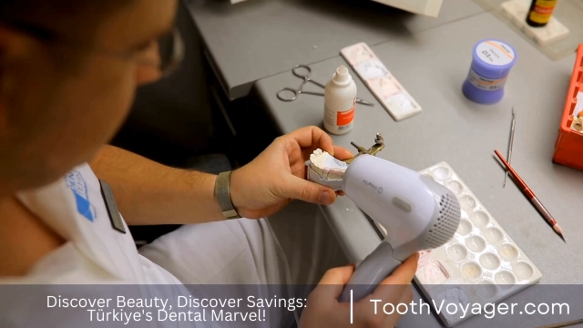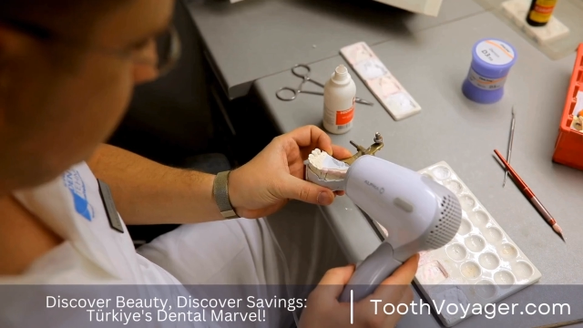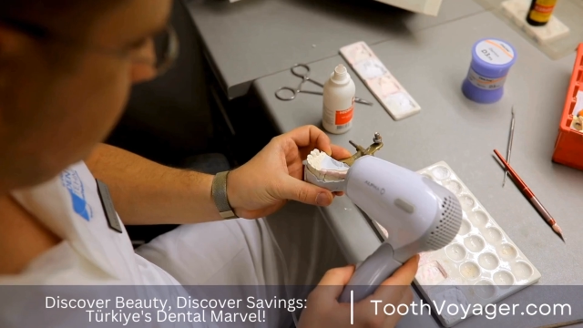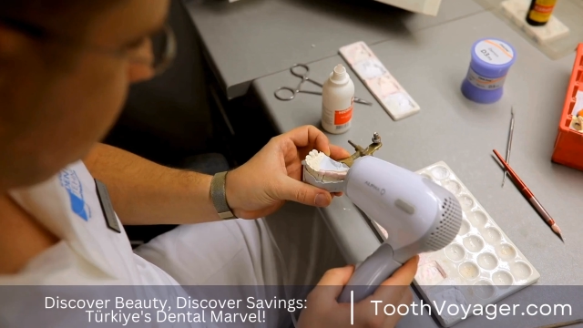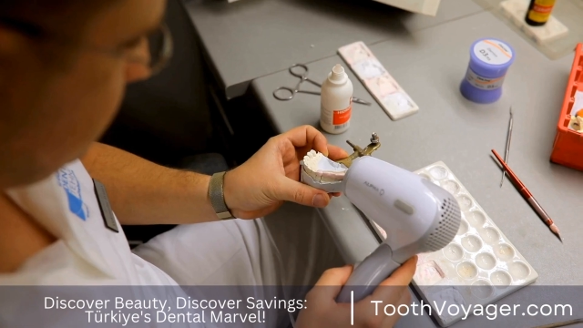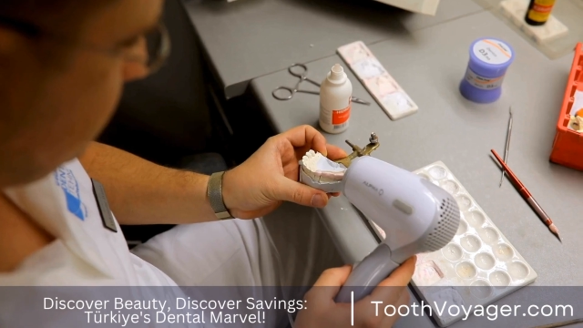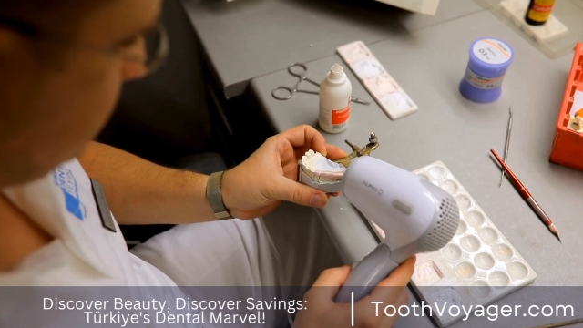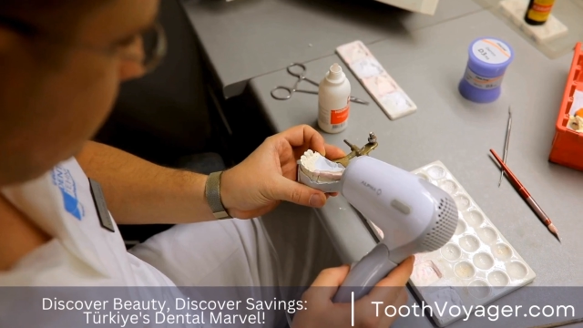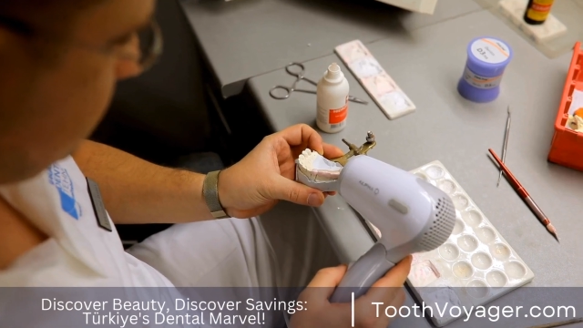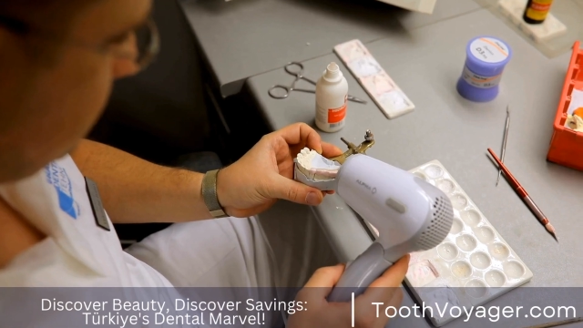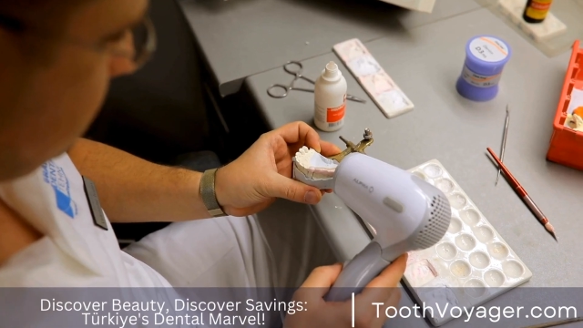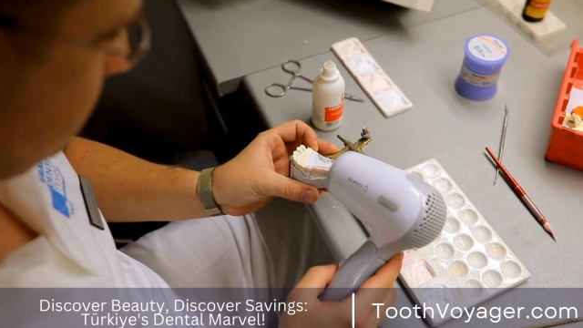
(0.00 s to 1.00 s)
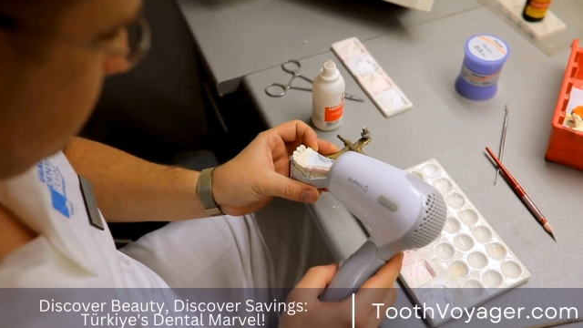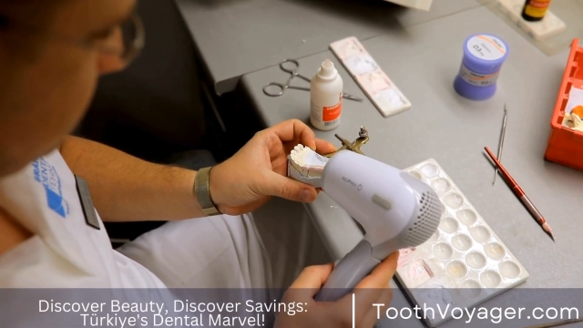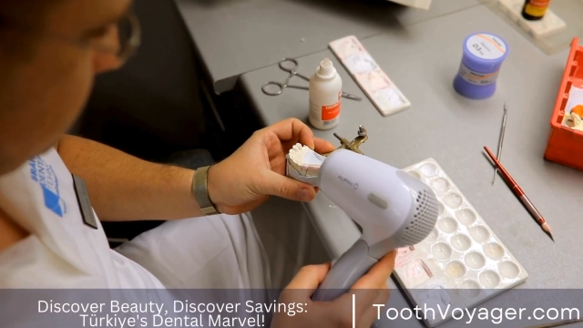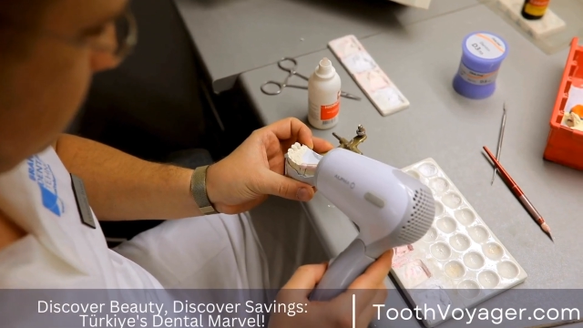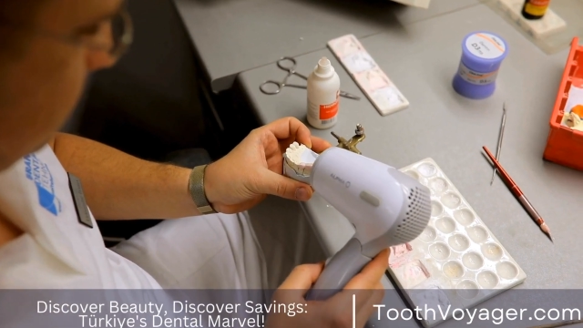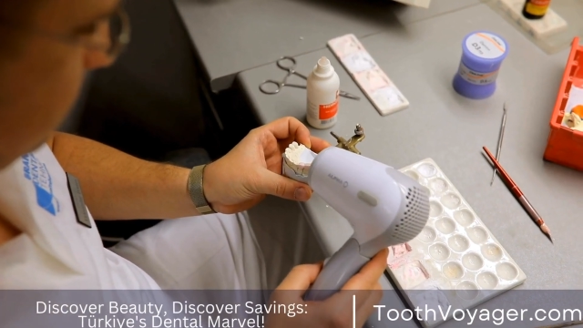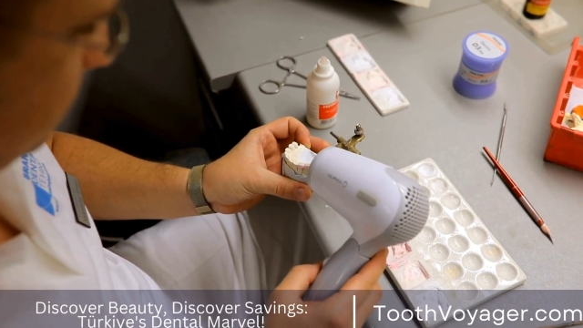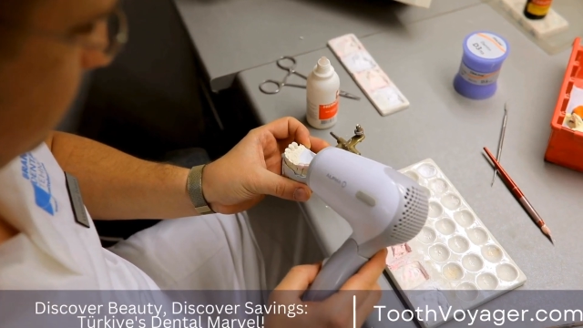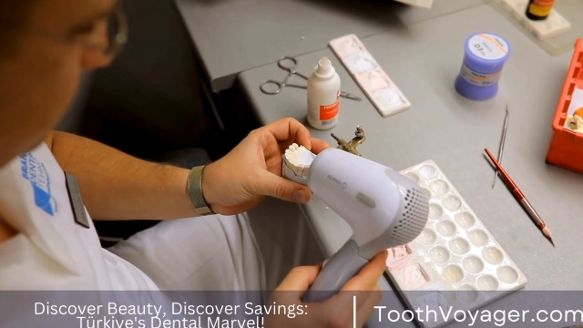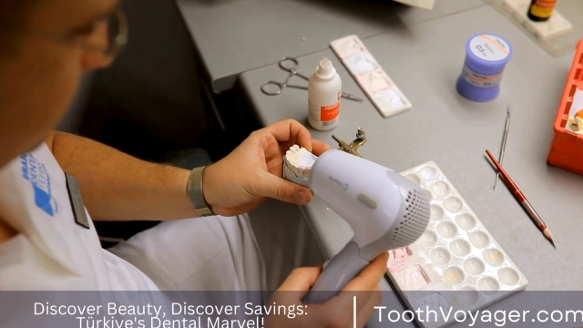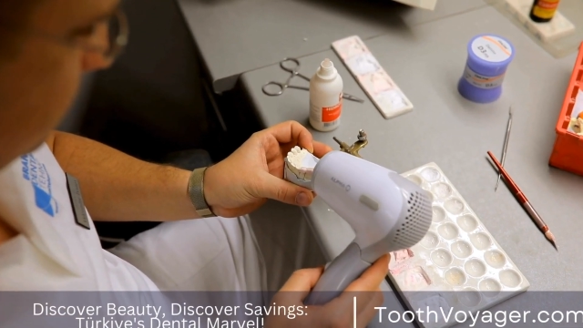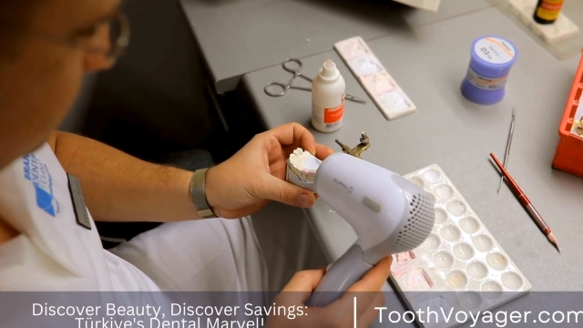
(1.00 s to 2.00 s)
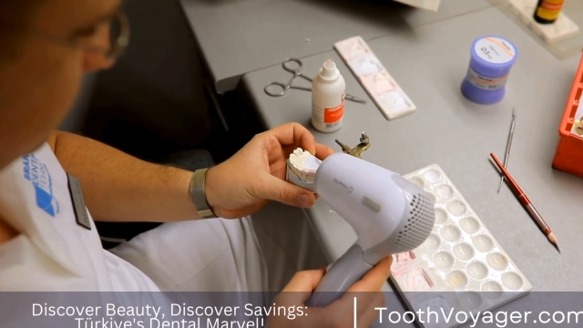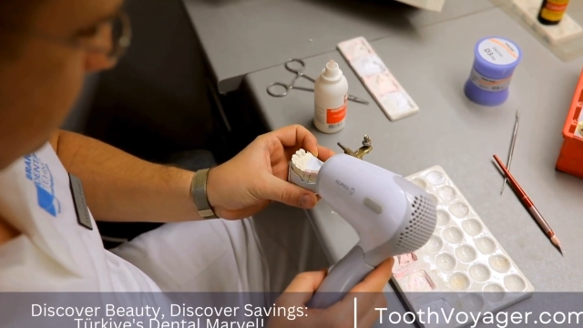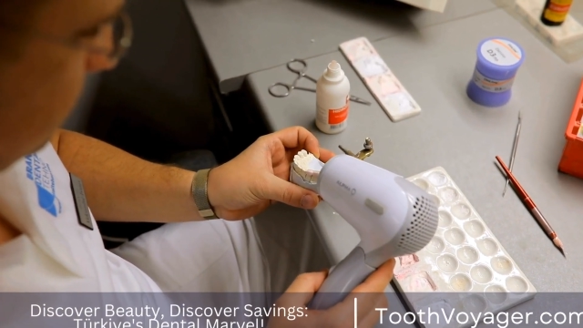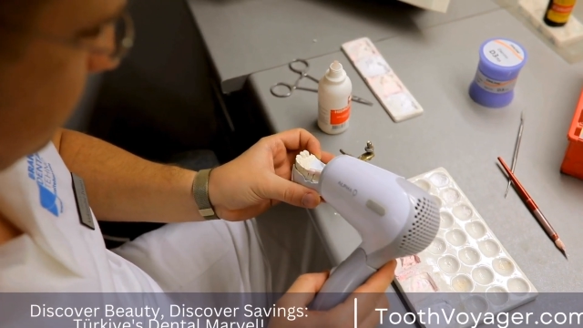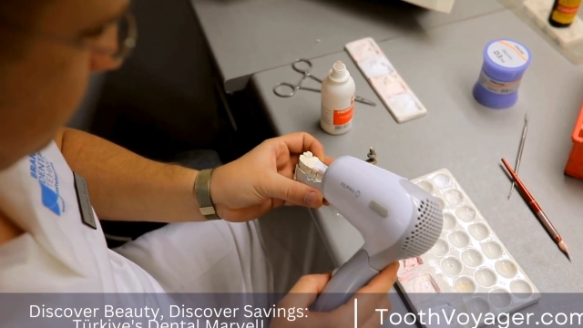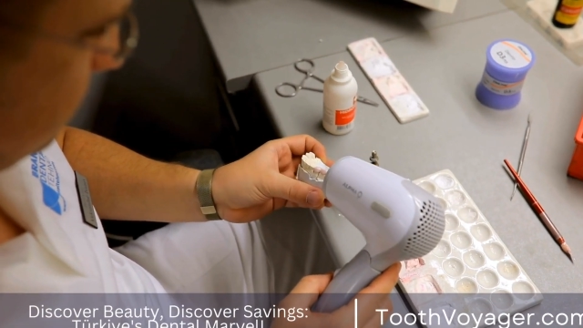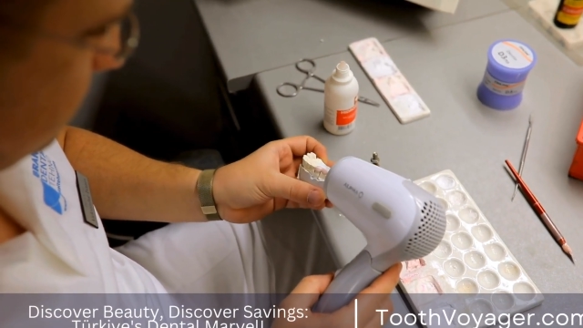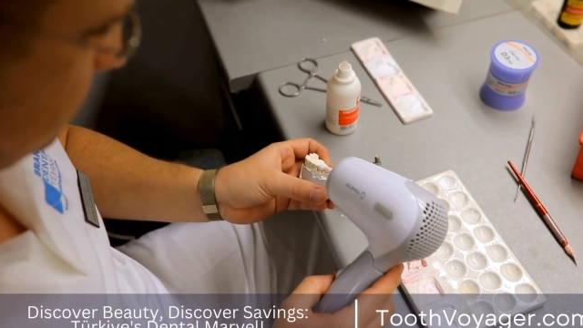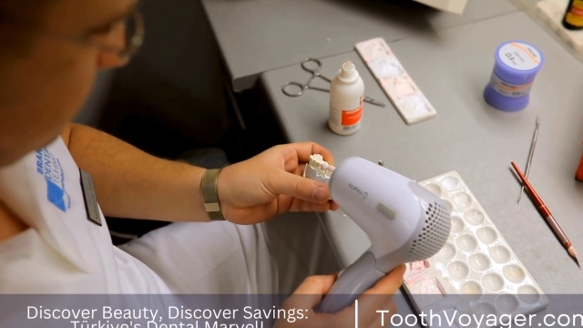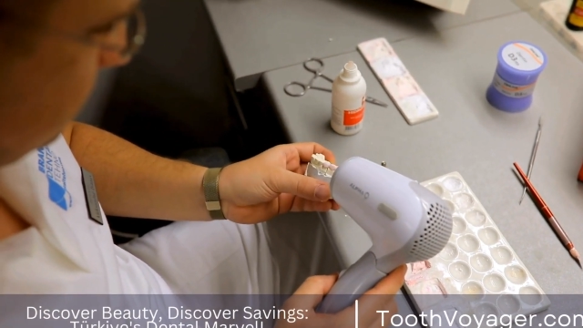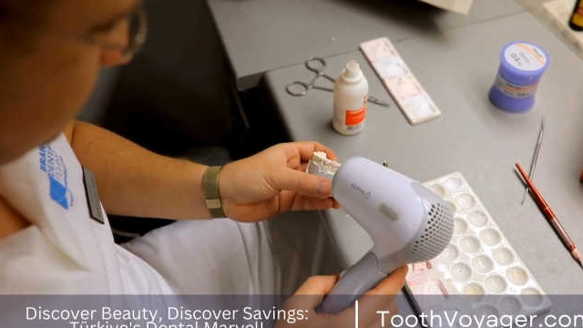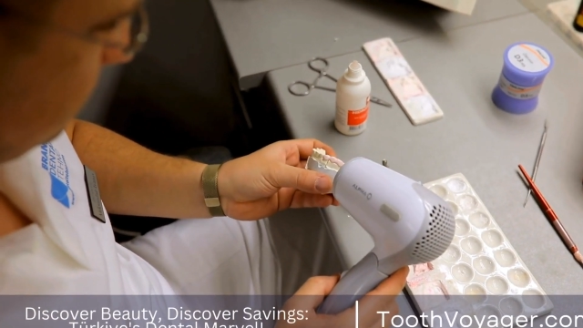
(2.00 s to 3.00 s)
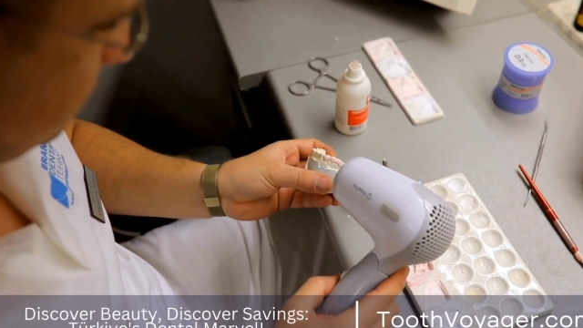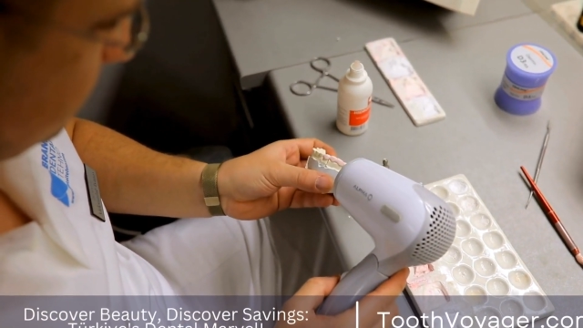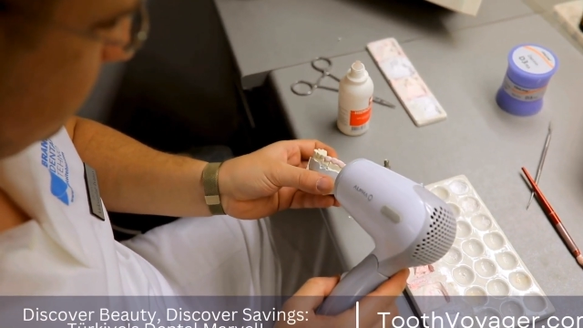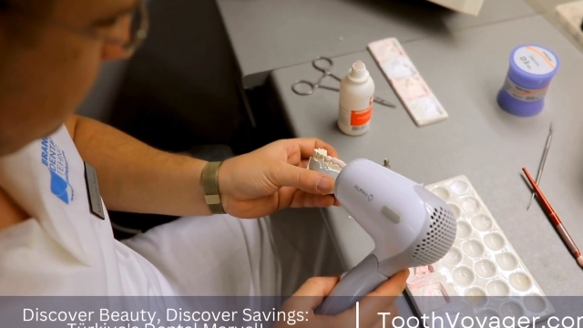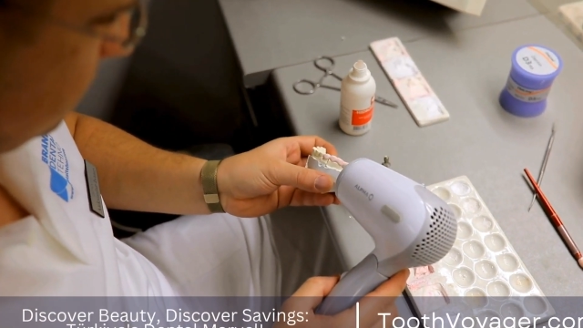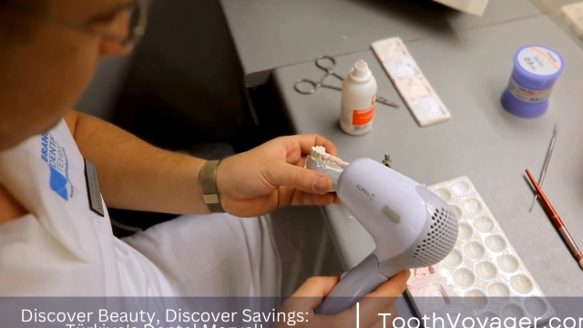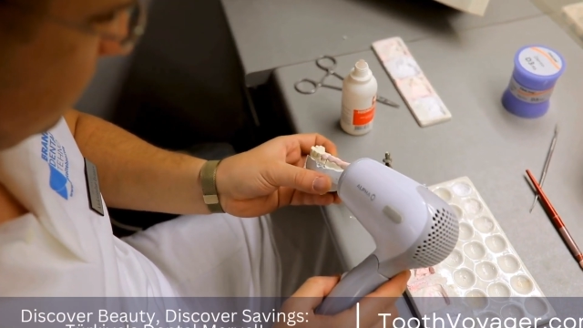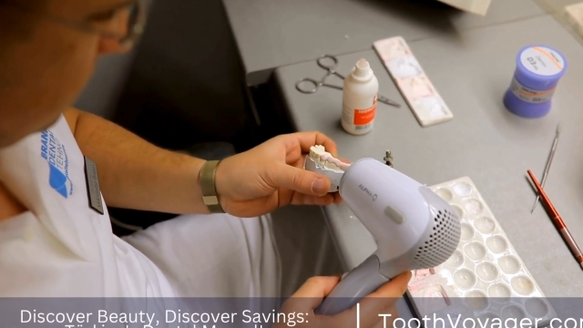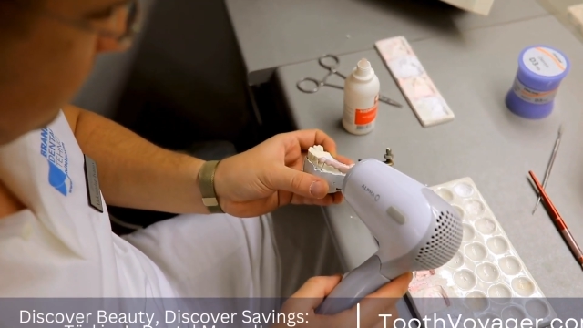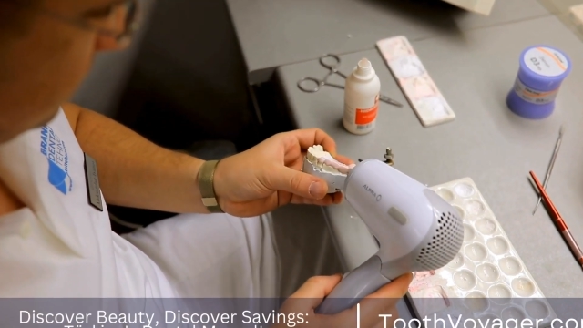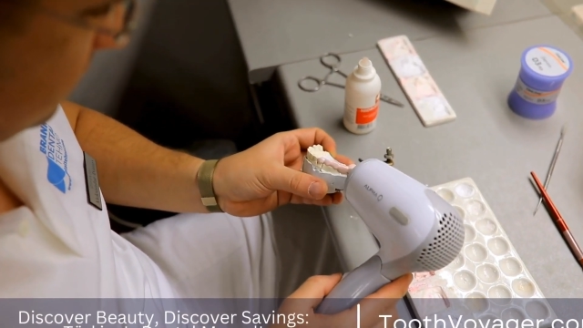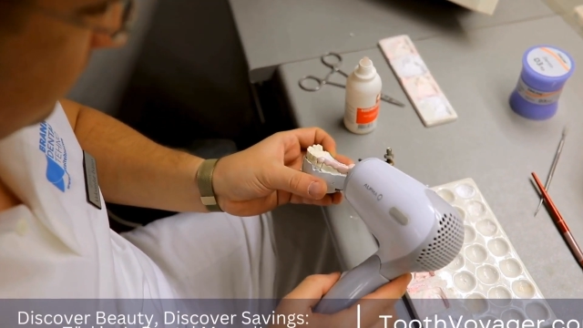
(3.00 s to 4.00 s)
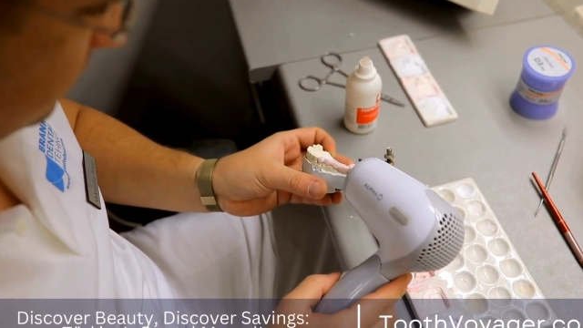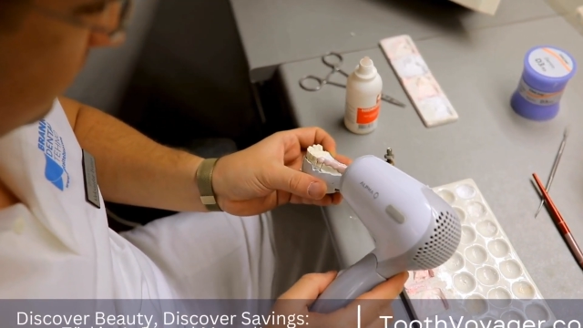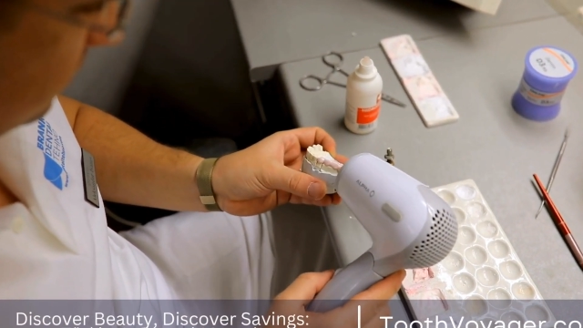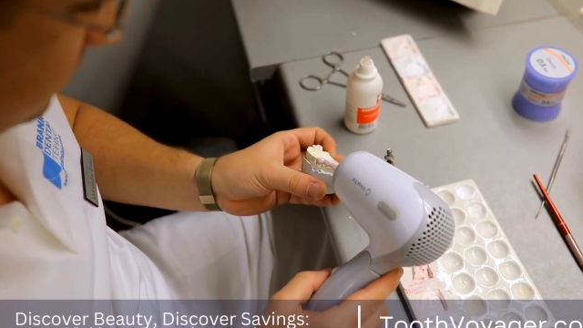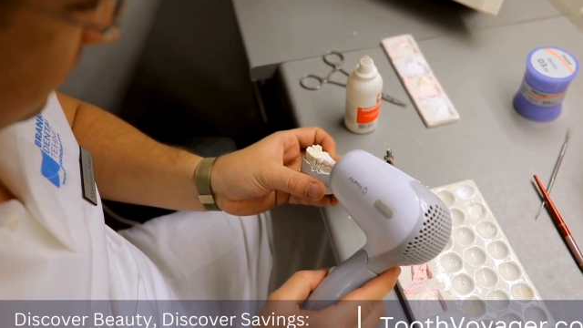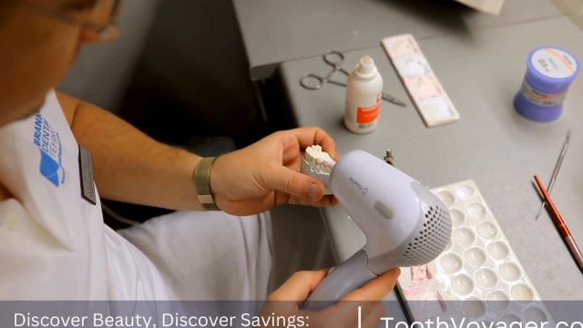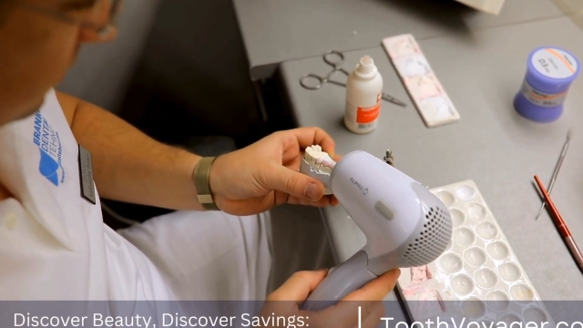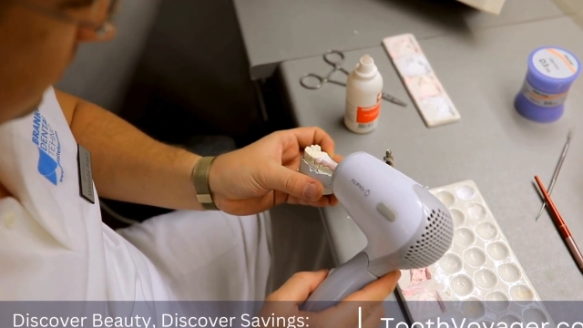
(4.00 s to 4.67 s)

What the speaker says: Nobody's mouth can be seen.